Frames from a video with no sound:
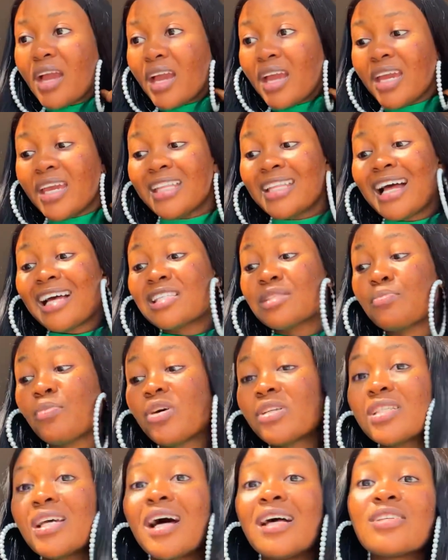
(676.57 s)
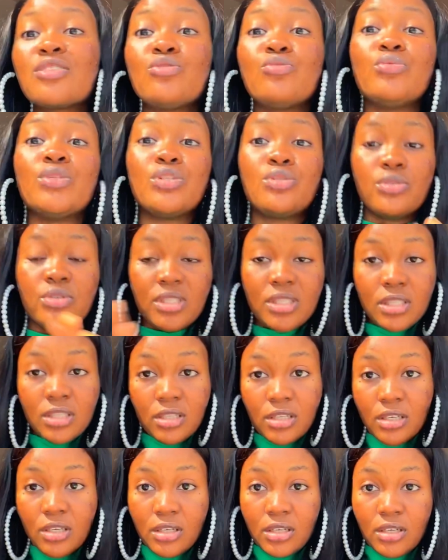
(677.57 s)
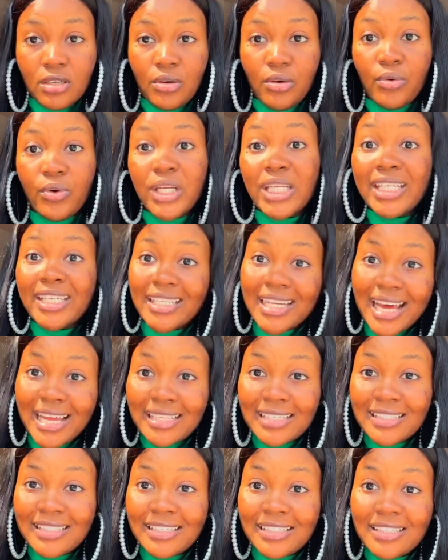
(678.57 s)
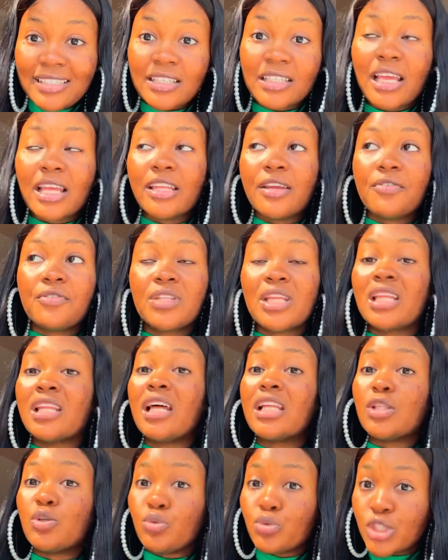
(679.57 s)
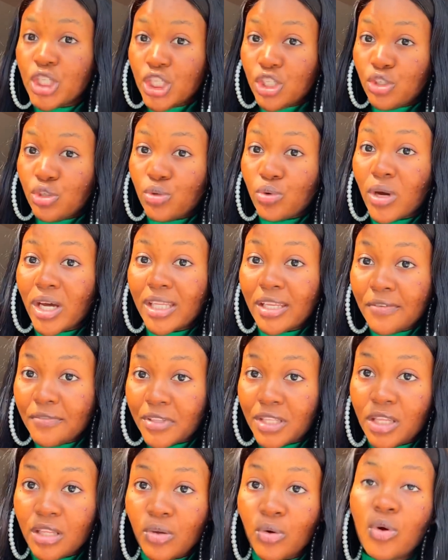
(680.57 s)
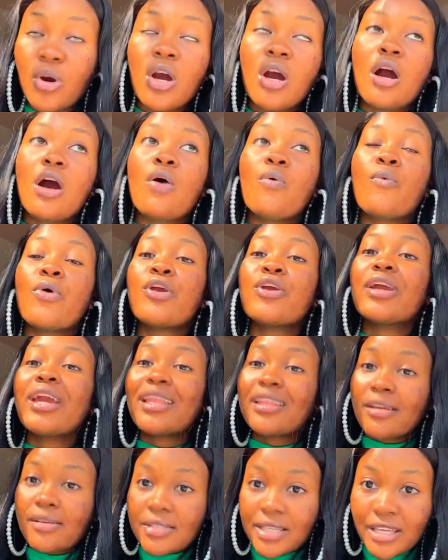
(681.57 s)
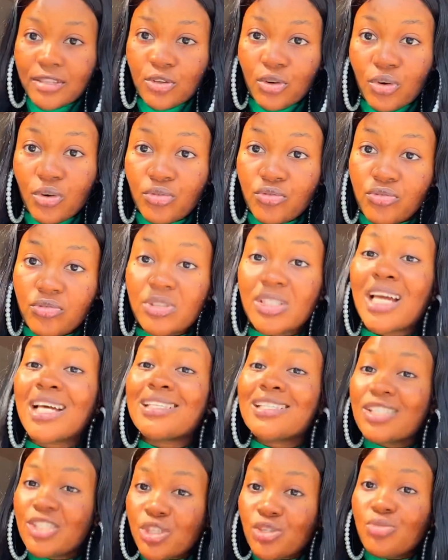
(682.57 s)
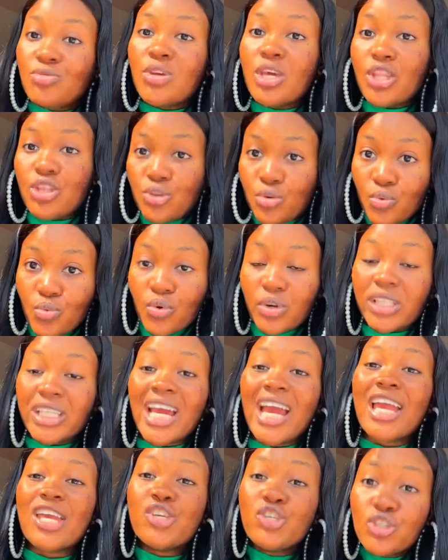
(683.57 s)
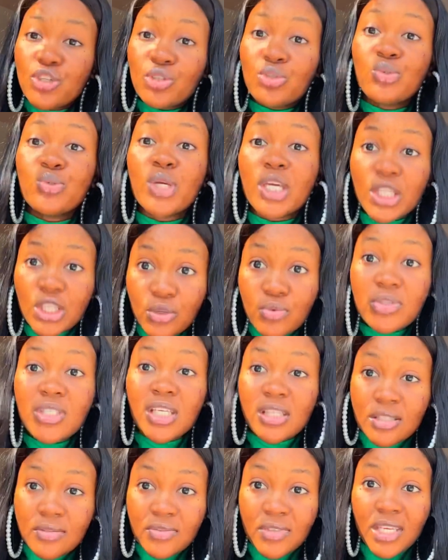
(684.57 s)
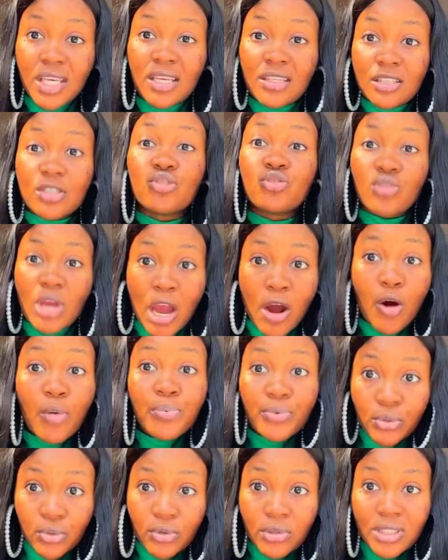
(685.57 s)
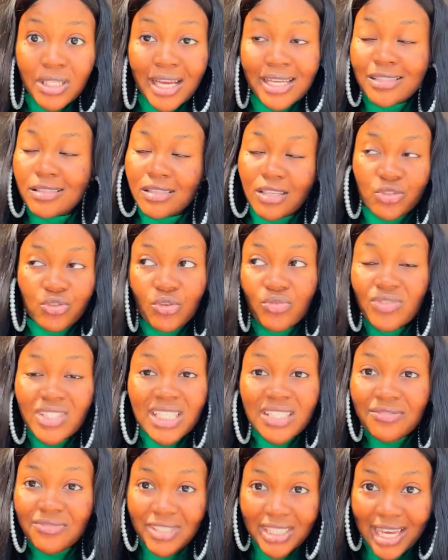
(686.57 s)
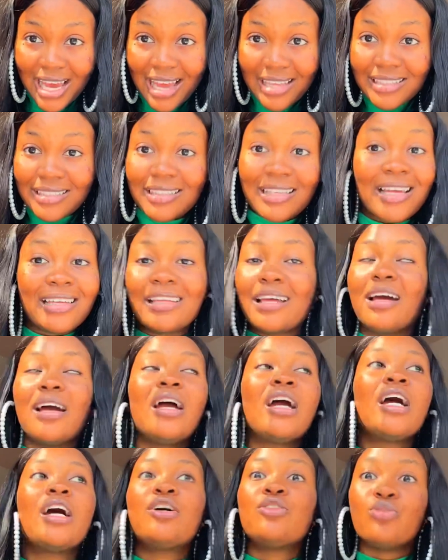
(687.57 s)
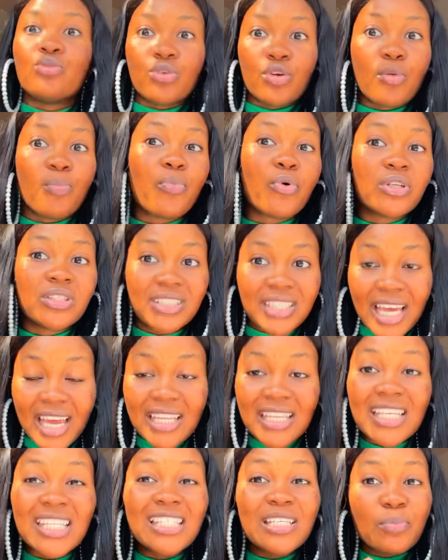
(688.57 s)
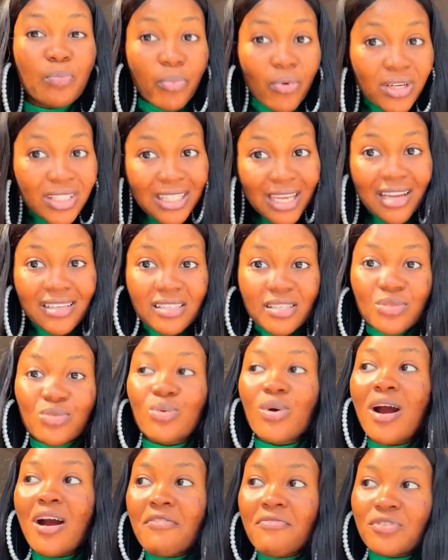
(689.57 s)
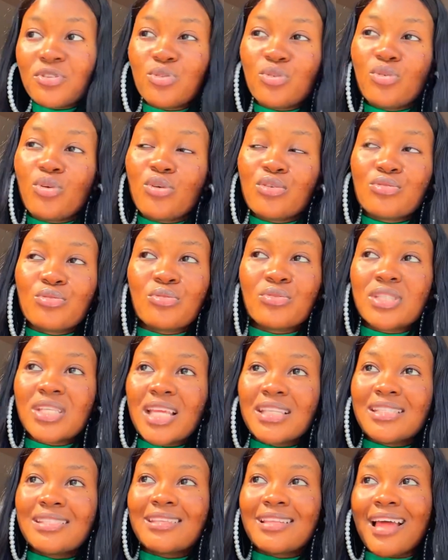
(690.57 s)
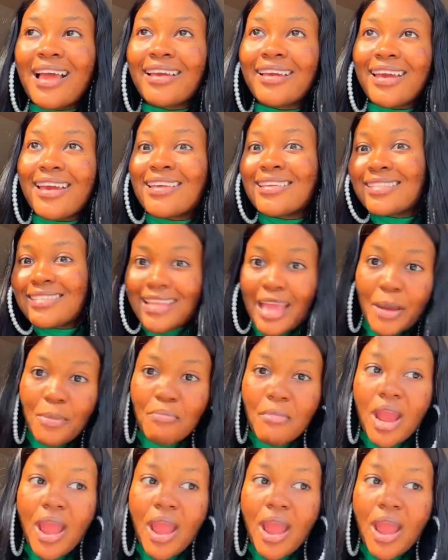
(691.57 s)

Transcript: in as much as you will do it in the nanny this thing and everything that they will teach you and everything, when you get outside the country, they are teaching you a new one, they are issuing you a new certificate. I hope you know that they don't really regard it like that to get, but then it's important to have it, just to set it like a step.